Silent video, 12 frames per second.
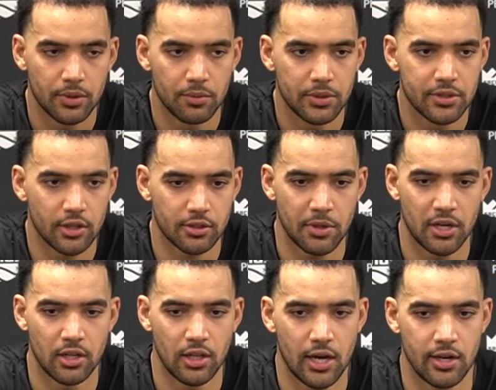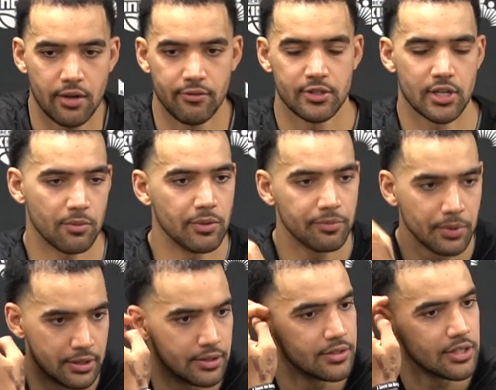We talked about it a lot every time we
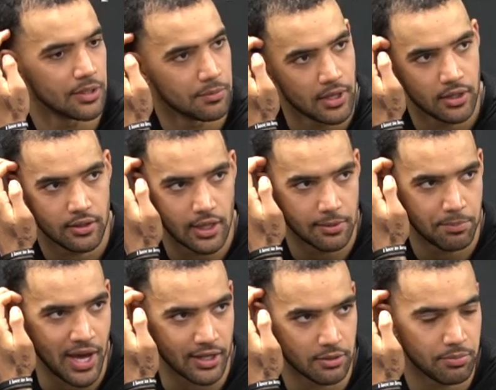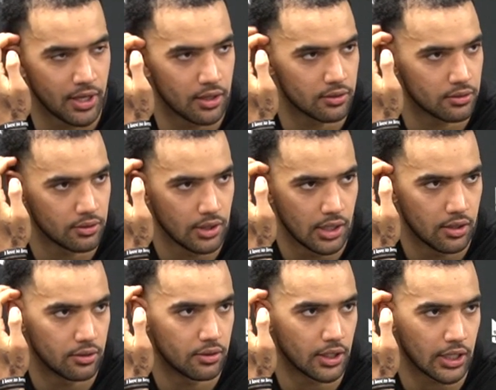played this team. They pack the paint
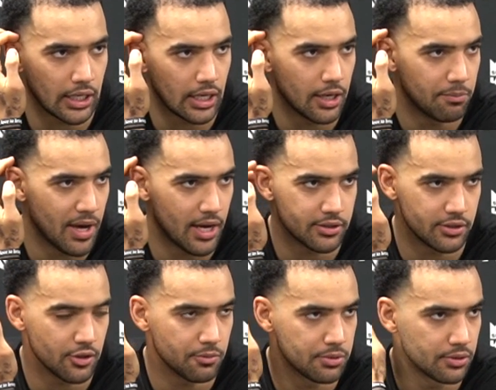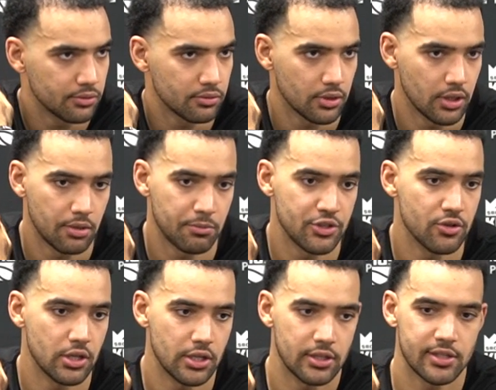and the kick ahead pass is open the
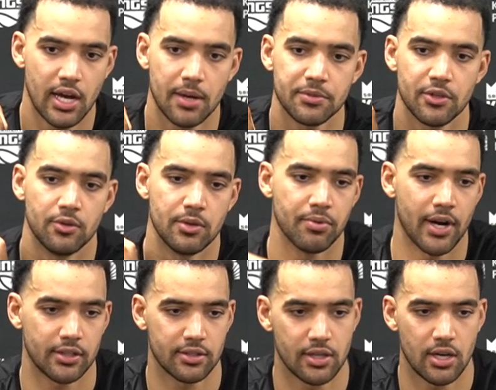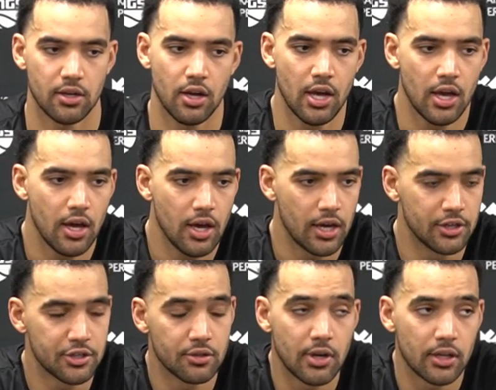majority of the time. So we practiced that in
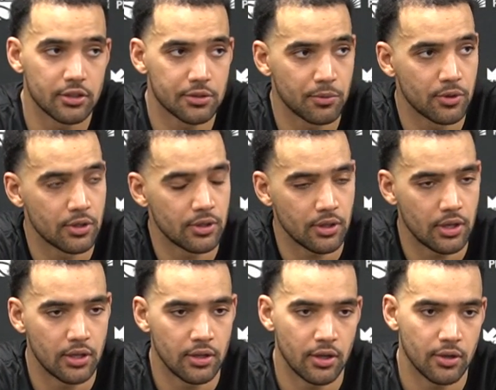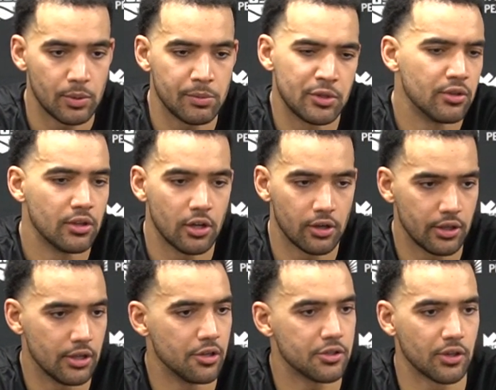shoot around this morning, and we've been doing it all
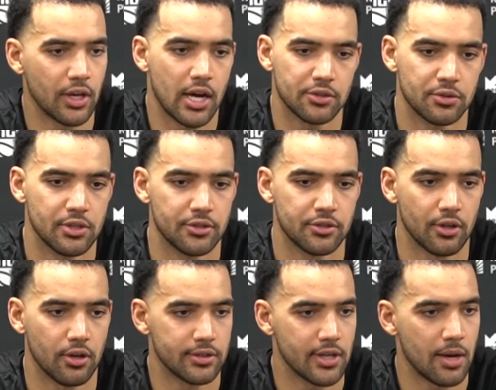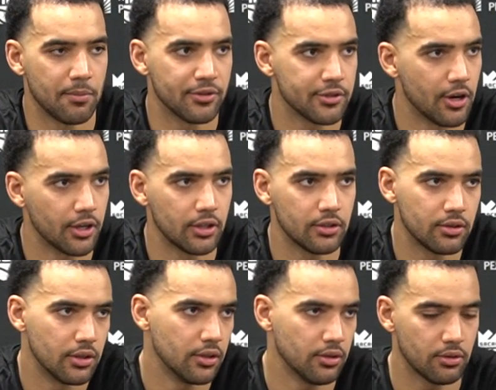year. So guys are just on time, on target,
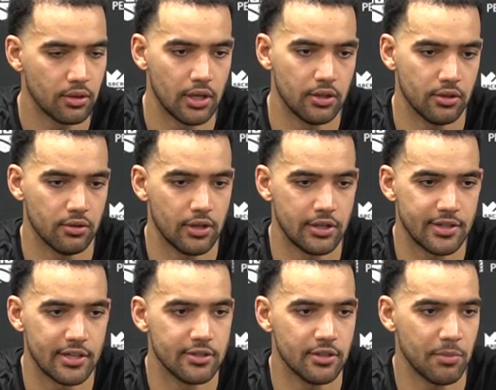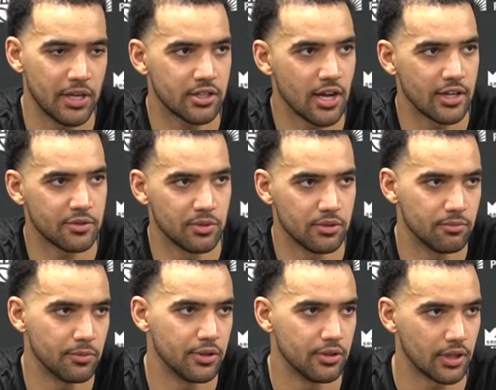and it's easy to make shots
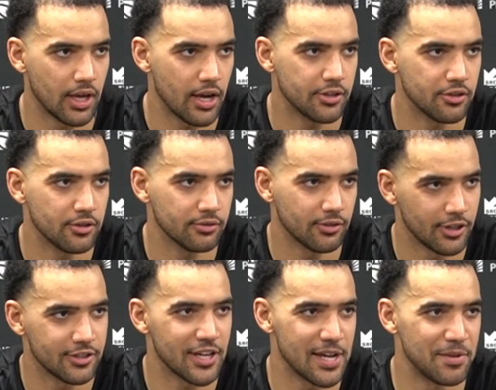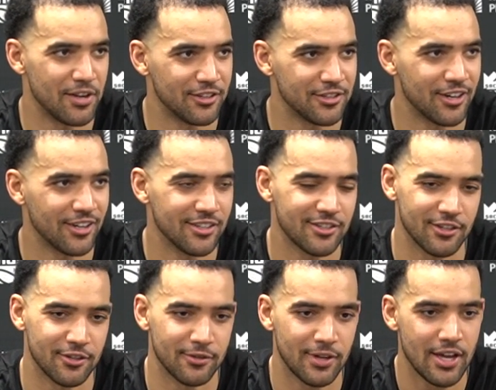when the guys are on time and on target.
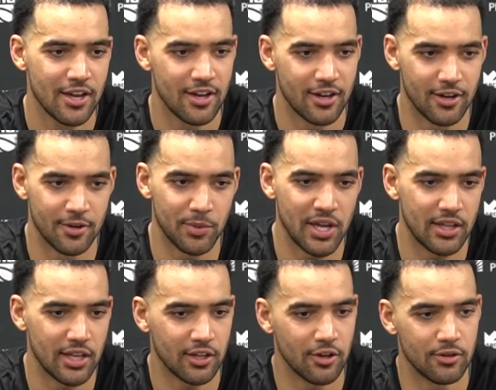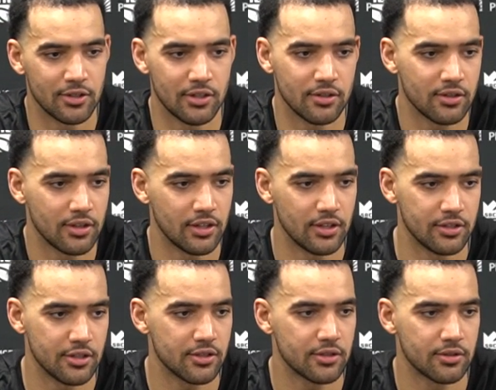So we had that going, and it
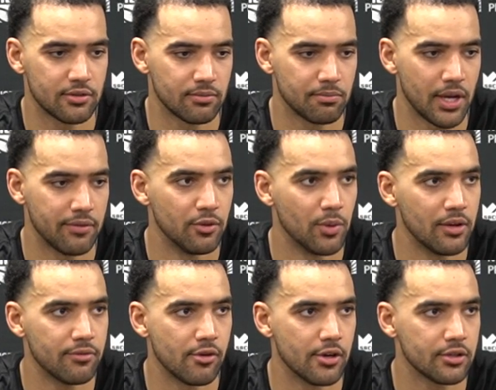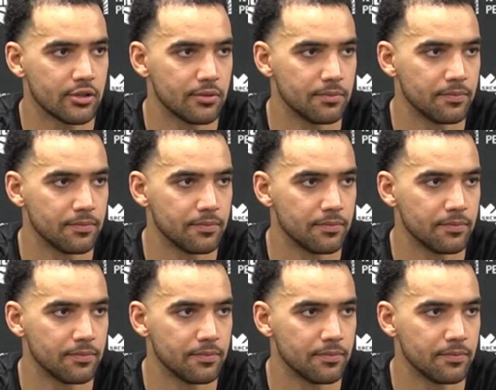just paved the way for us.